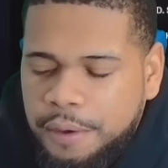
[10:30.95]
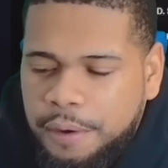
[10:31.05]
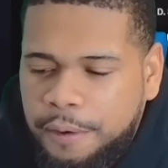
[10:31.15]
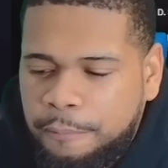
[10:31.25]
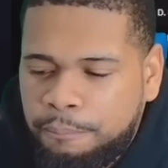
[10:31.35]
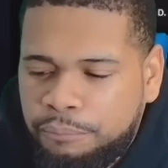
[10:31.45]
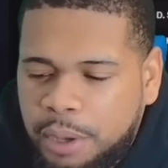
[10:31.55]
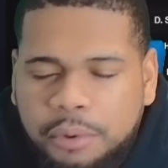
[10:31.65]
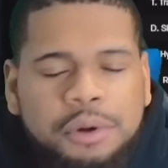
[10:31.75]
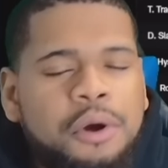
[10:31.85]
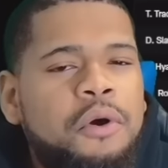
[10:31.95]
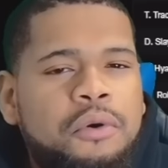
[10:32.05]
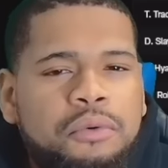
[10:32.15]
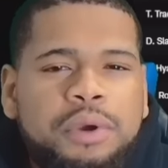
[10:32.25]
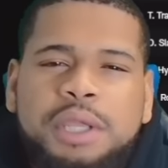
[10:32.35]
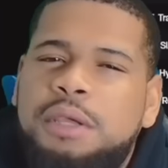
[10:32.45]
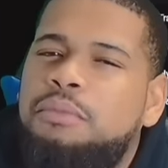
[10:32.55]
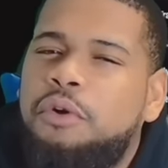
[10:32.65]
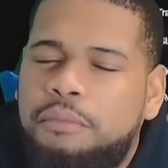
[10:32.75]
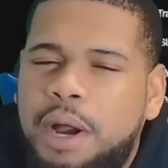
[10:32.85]
I'm going to hold any
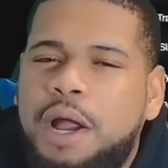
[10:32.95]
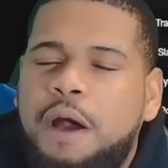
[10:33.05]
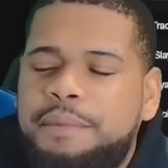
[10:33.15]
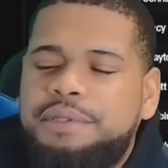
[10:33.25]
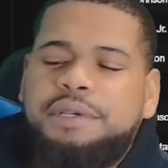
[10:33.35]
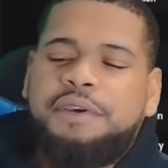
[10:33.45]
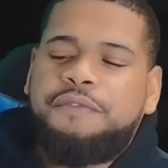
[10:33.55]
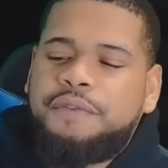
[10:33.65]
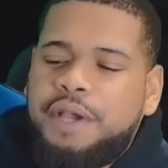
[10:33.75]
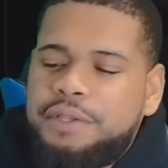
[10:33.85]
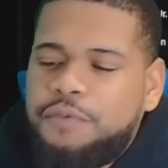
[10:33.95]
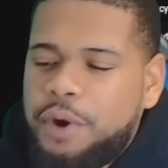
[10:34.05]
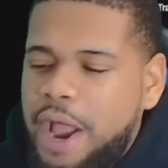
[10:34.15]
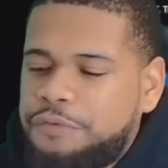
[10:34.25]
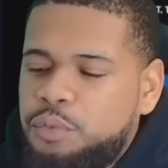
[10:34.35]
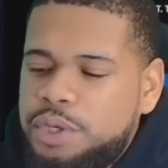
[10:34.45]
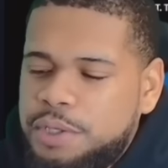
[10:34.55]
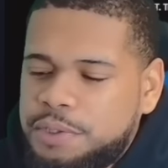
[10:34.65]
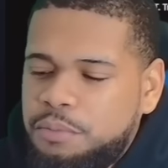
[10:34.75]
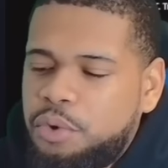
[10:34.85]
more of my commentary for that for after we
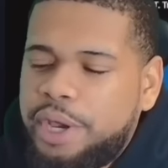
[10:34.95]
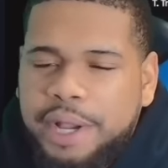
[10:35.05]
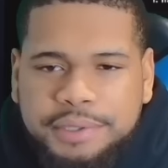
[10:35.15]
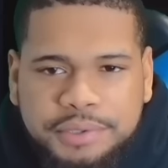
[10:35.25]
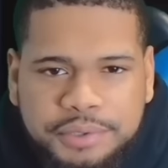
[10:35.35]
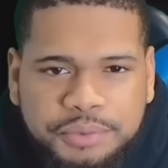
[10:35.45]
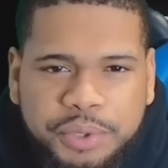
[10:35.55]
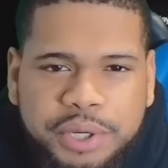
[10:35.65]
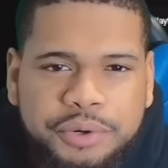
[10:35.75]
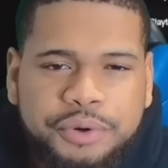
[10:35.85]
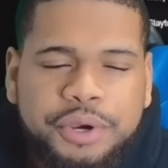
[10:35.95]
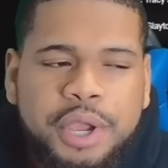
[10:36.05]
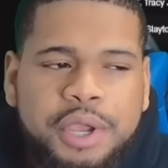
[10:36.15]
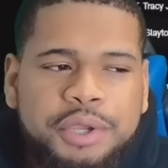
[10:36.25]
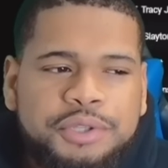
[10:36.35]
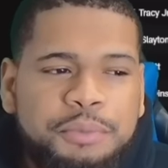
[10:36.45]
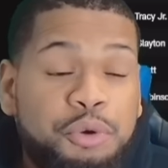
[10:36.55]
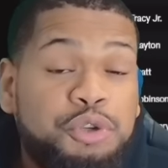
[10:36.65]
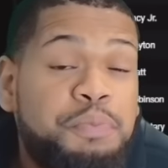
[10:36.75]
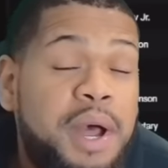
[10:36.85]
get some more answers, we hear some of
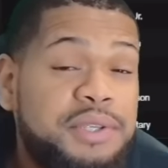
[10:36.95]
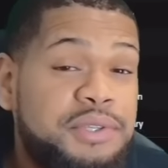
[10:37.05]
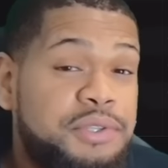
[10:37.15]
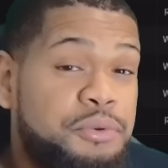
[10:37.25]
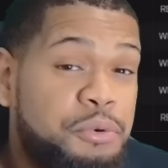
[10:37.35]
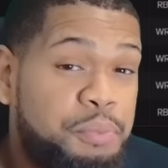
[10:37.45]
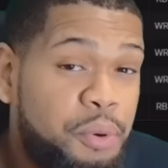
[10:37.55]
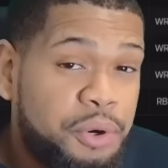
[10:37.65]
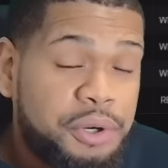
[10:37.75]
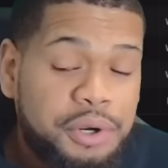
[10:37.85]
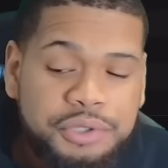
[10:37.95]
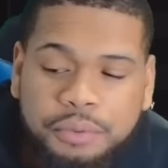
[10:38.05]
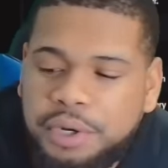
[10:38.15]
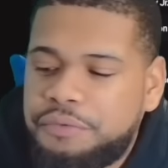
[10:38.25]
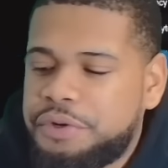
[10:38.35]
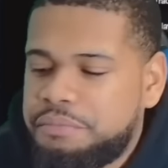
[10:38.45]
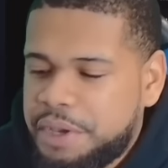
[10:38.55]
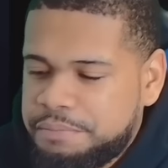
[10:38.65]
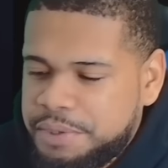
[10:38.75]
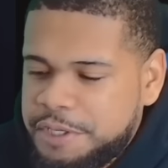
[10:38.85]
your responses to the reporters or whatever it
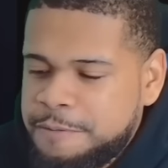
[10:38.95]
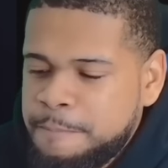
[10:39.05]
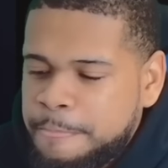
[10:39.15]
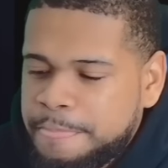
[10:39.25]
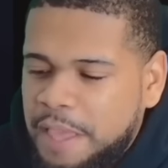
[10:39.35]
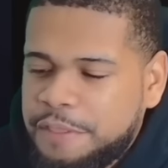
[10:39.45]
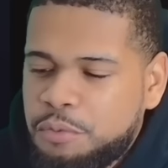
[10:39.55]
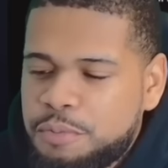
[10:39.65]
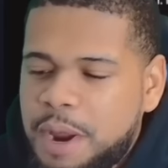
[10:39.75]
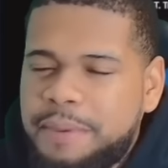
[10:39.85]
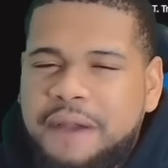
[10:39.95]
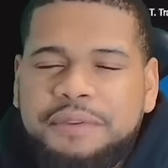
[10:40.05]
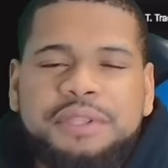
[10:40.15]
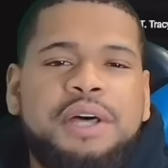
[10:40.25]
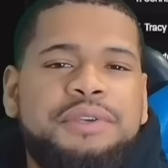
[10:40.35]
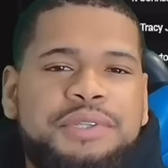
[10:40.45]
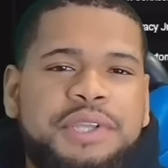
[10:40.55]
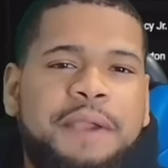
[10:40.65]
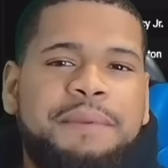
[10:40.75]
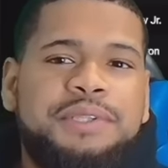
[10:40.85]
may be, and then we'll probably have another
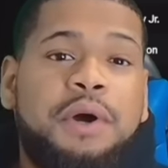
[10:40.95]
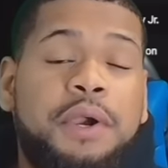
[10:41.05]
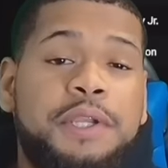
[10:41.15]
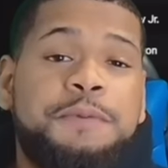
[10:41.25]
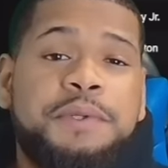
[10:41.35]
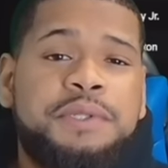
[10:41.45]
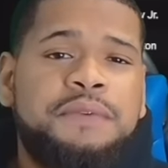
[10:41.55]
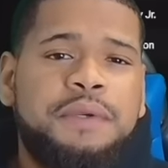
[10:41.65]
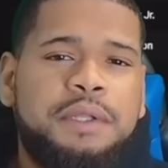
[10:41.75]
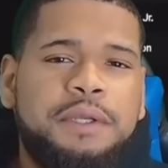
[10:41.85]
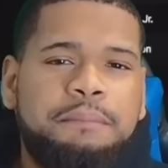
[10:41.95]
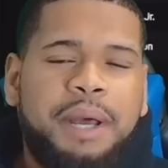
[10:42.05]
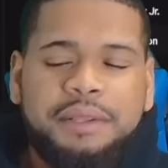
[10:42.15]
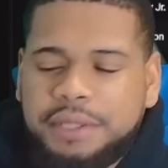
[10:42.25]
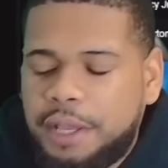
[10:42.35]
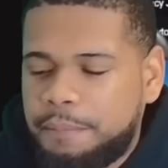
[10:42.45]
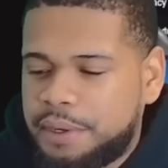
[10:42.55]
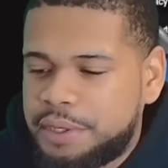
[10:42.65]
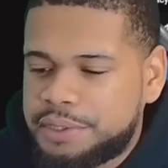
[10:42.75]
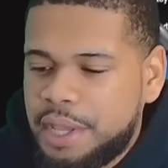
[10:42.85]
segment talking specifically about that,
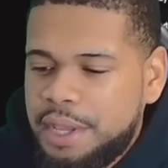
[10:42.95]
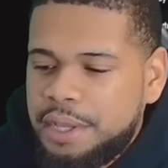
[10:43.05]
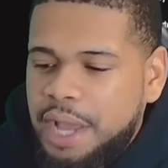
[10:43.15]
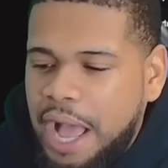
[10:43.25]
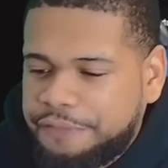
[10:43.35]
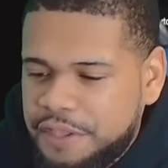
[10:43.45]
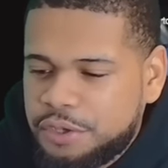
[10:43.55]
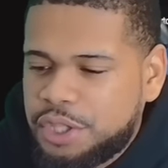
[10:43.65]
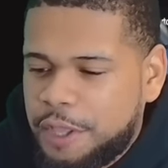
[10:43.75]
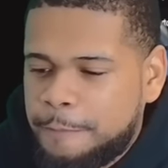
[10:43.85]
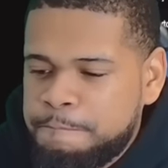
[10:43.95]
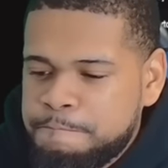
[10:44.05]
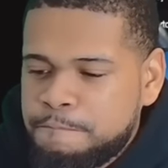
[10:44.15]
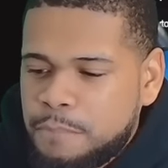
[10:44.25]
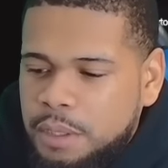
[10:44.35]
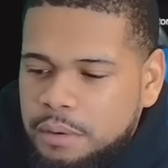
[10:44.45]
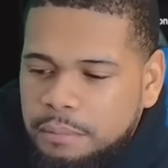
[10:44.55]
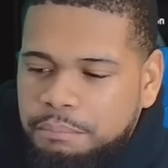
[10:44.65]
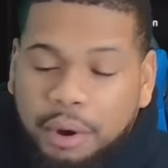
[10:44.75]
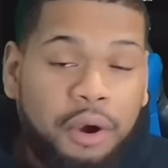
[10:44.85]
because I think that
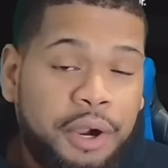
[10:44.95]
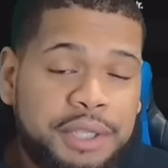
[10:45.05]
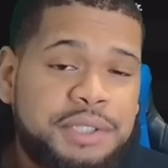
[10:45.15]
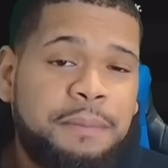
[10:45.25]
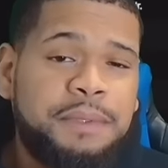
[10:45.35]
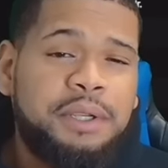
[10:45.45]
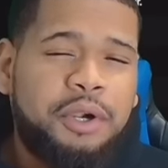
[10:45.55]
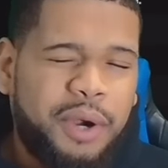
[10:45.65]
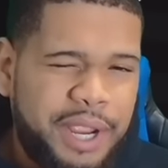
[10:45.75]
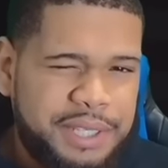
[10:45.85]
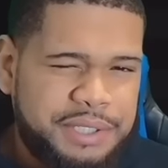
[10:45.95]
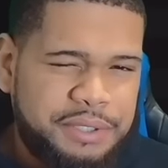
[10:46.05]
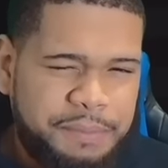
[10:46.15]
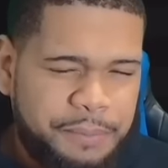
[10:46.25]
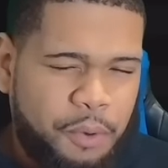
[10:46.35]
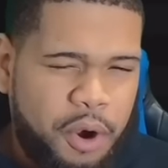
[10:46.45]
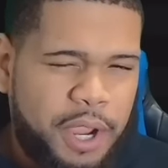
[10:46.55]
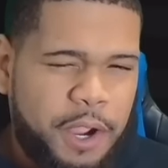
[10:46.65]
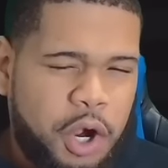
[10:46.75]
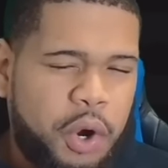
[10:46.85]
barring something crazy,
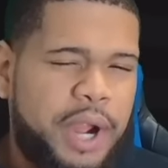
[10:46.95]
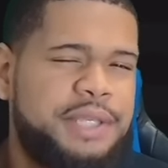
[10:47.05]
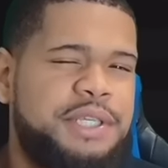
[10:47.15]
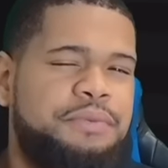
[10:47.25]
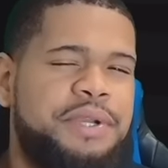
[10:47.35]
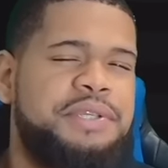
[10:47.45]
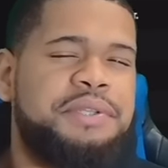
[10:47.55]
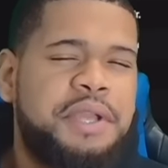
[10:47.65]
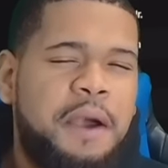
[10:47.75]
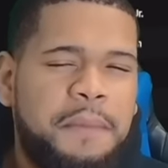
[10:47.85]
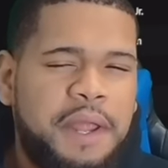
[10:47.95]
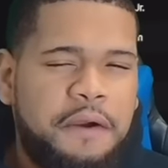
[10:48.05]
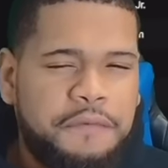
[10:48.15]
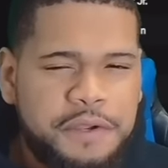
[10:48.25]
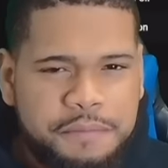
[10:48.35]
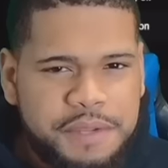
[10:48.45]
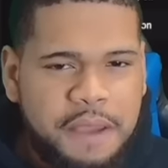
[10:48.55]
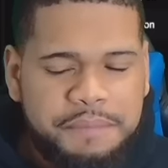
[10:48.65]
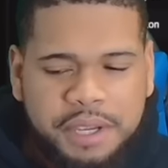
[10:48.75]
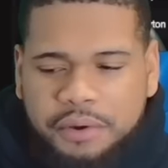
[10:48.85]
barring a crazy reason coming out for him
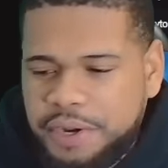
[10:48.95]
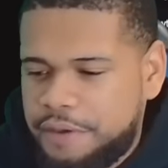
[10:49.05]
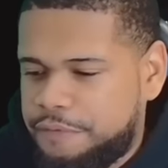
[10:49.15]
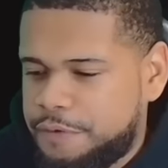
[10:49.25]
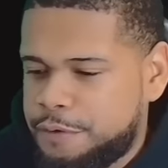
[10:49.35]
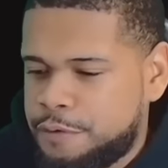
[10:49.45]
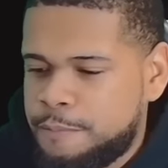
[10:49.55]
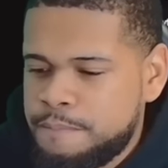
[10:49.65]
not being on that field,